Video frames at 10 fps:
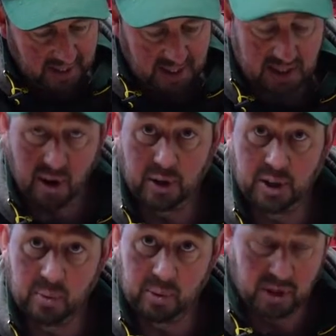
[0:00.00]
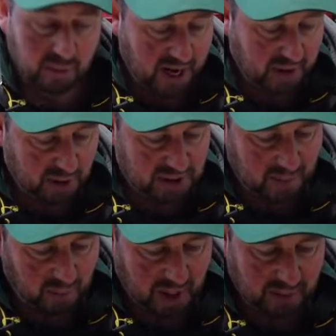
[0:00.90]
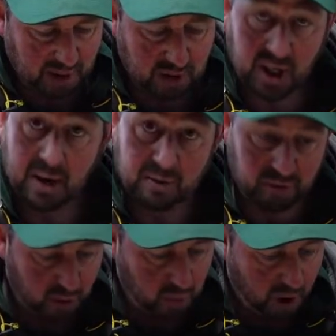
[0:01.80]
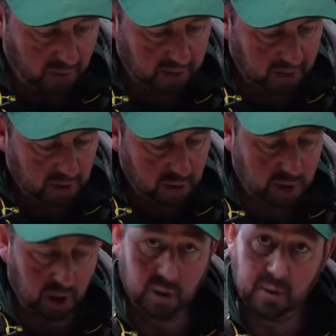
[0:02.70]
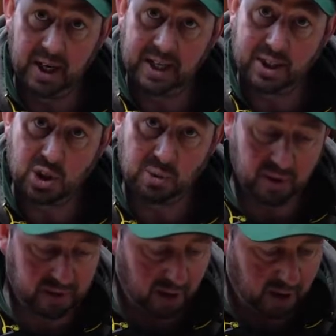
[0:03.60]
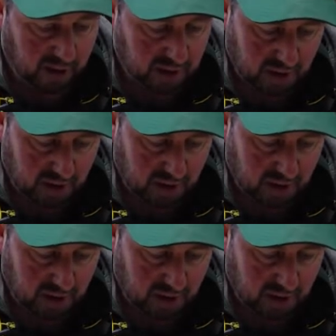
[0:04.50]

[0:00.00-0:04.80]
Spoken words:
is lined up with a rear assembly, because you're going through 1, 2 and into a third.